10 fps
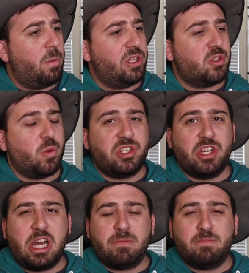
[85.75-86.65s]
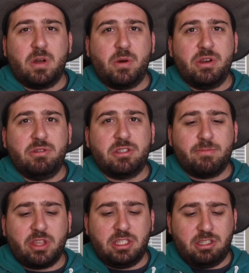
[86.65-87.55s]
gonna switch it up. I want to do
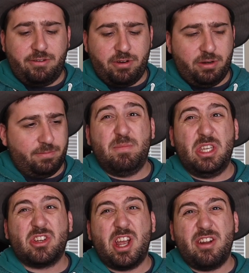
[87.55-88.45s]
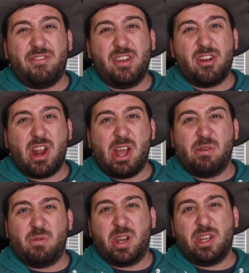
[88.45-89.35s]
something different. Me trying to figure
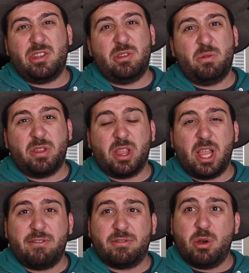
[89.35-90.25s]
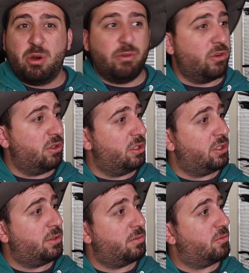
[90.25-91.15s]
out what to do with
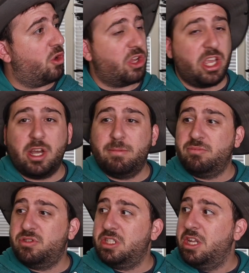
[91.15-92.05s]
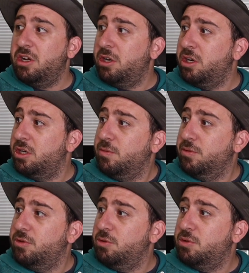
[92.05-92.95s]
leftovers, cooking up dinner. We'll
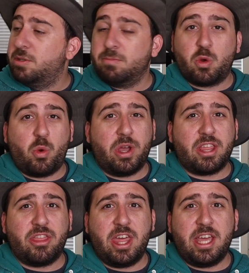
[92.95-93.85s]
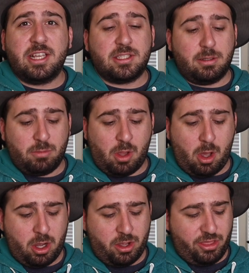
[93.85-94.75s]
do some quick things, some
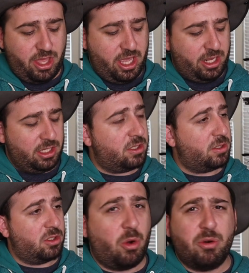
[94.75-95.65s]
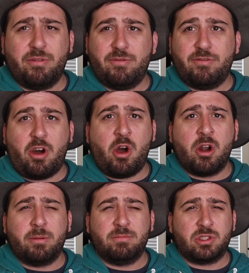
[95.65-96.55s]
long things, go to
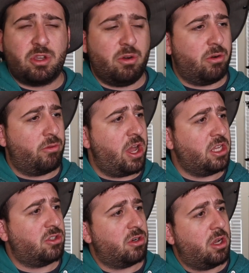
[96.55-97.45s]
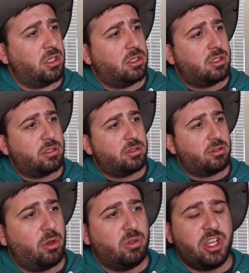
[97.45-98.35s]
farms, go to restaurants,
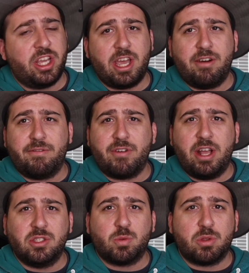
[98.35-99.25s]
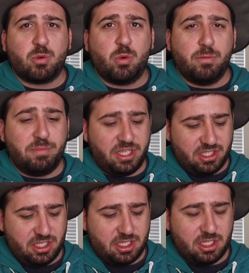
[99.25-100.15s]
go check out friends with cool
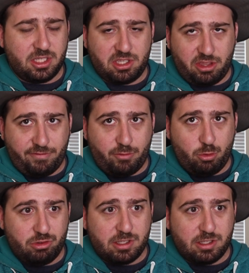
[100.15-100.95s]
businesses in the food